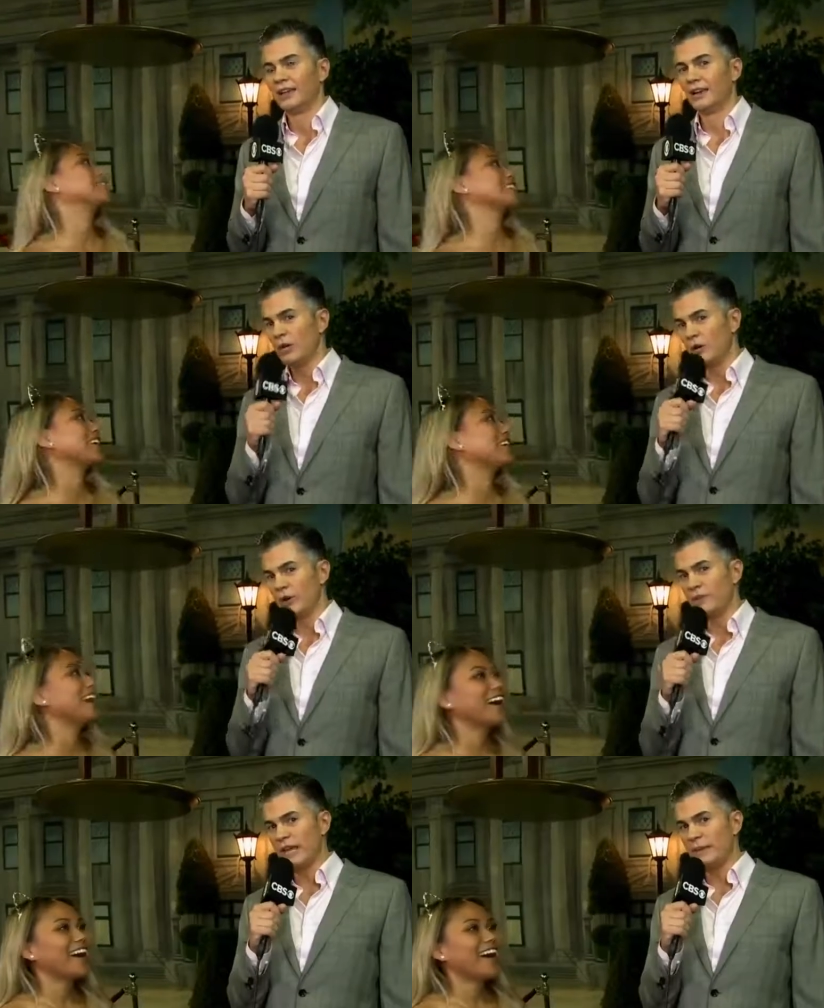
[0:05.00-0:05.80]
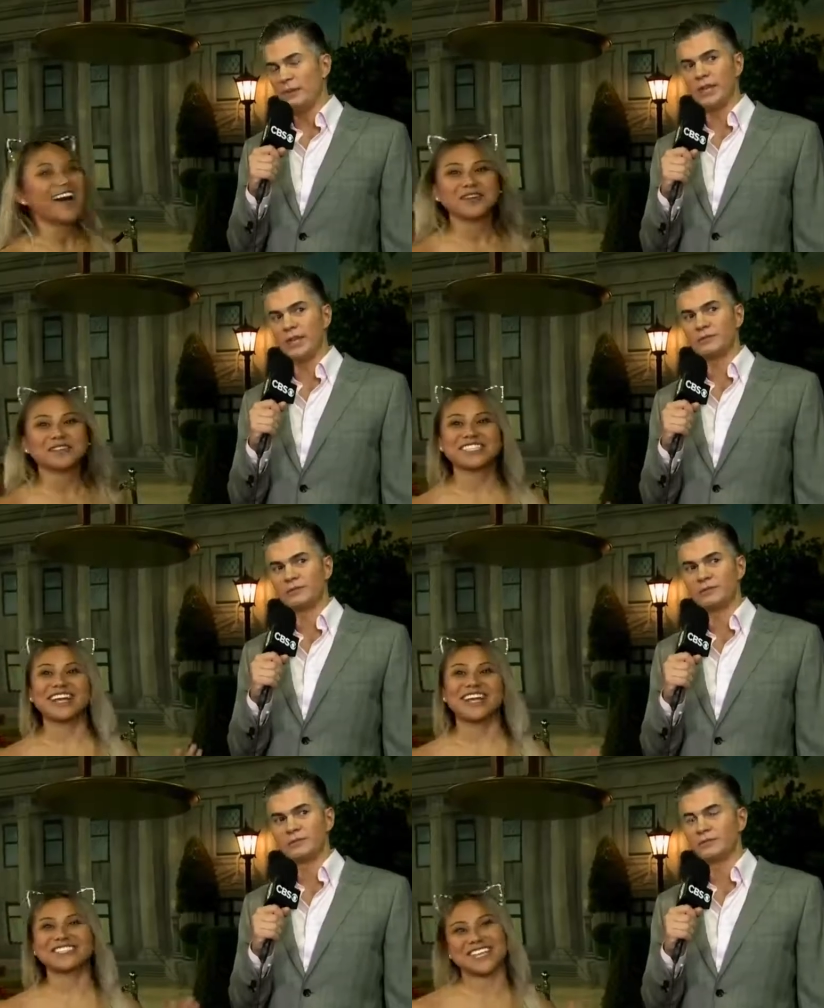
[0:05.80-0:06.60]
Speaker 1: holding for that plane?
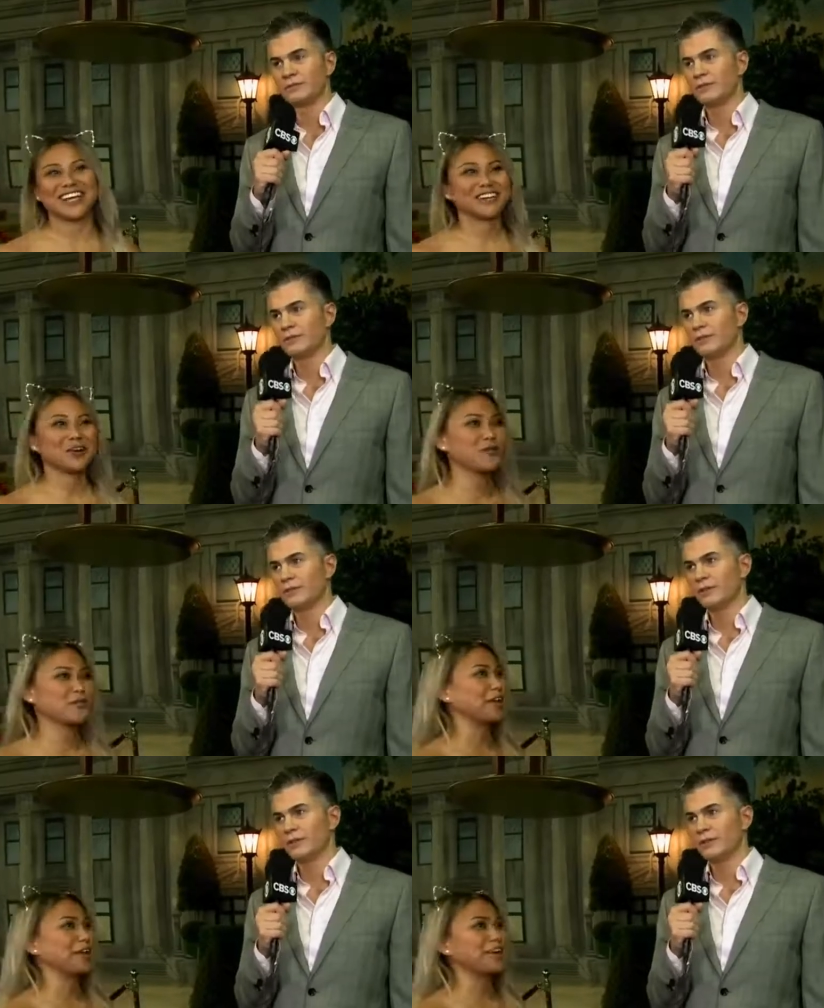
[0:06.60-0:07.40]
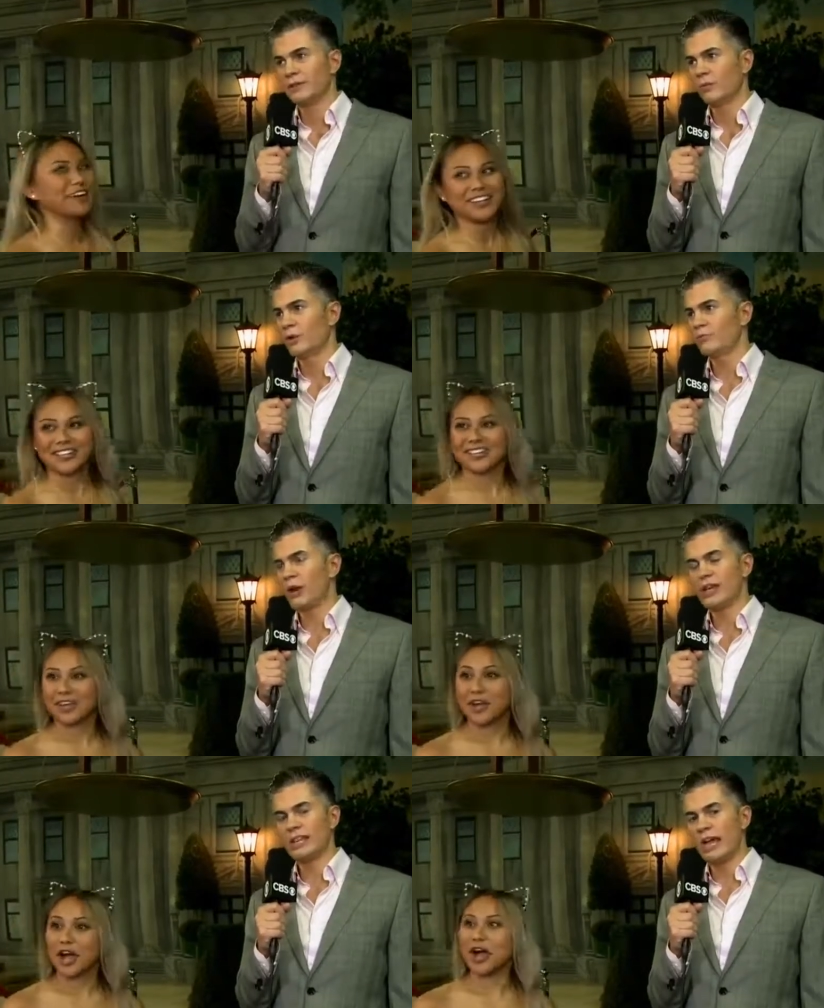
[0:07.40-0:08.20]
We're
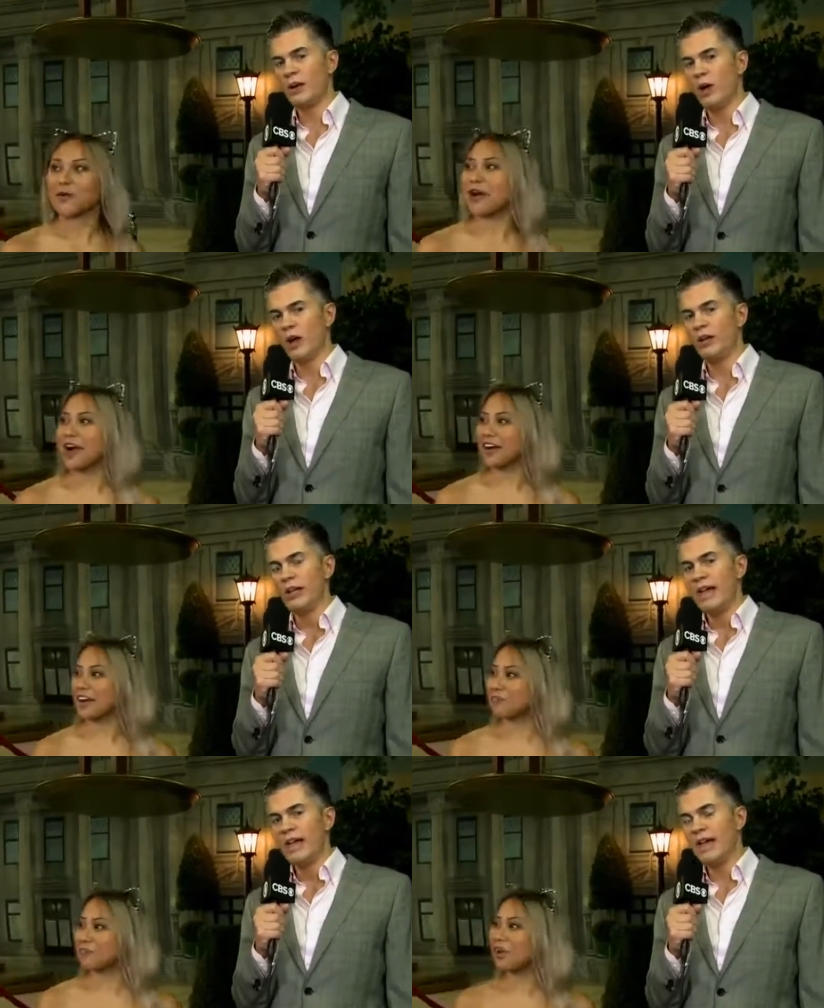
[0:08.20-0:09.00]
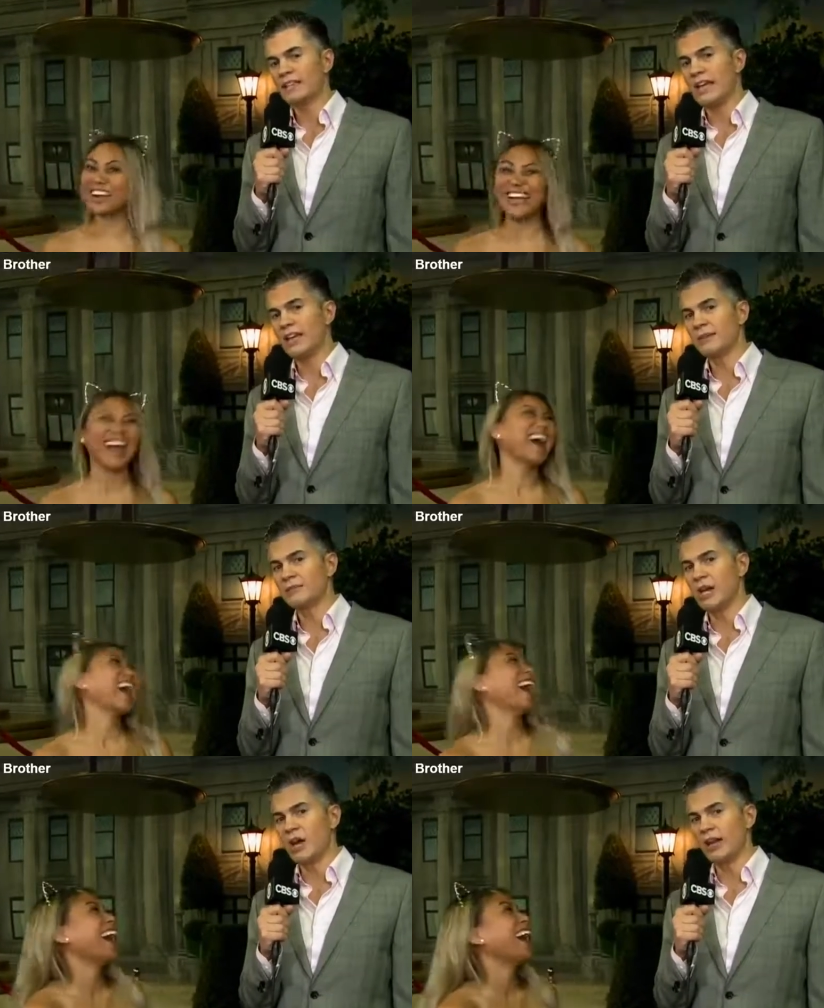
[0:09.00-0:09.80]
breaking that wall. Alex, I am
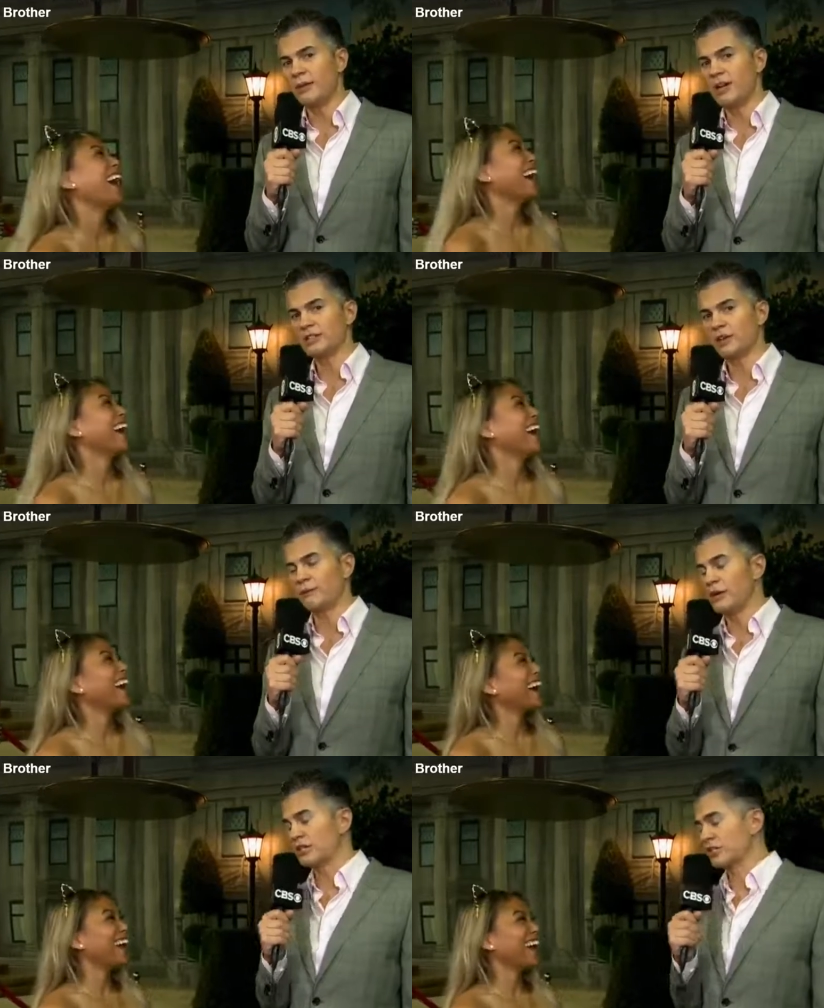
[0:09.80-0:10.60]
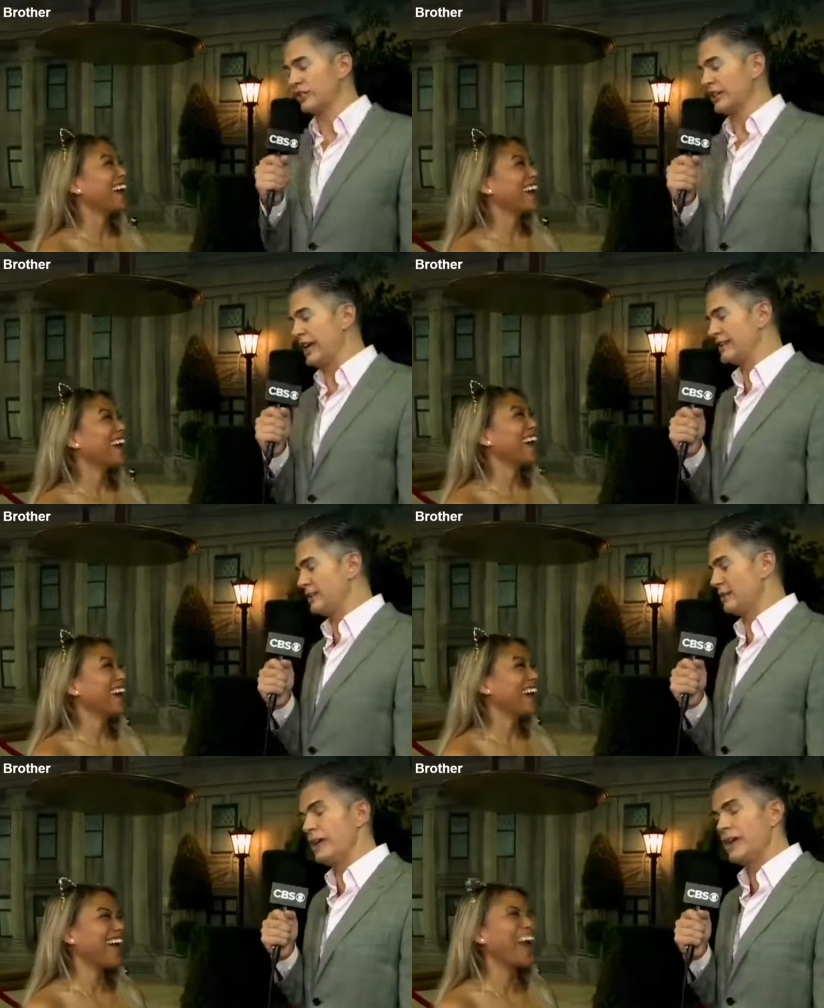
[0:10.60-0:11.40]
tall and I'm also freakishly
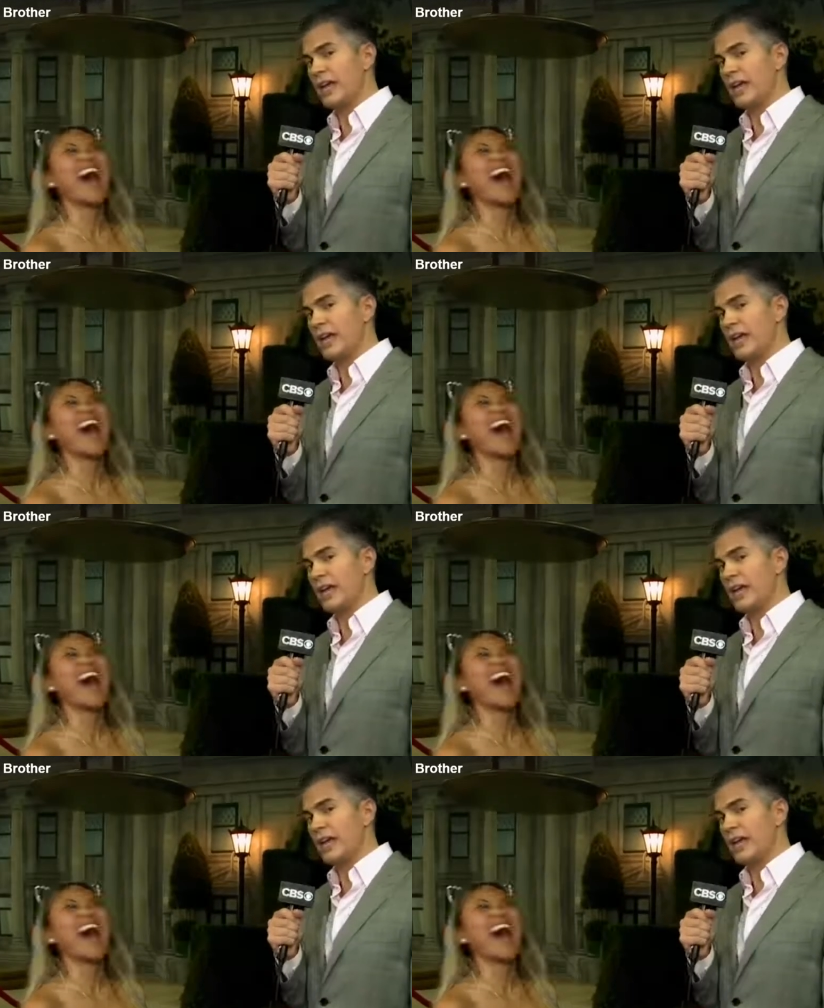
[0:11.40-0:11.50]
handsome.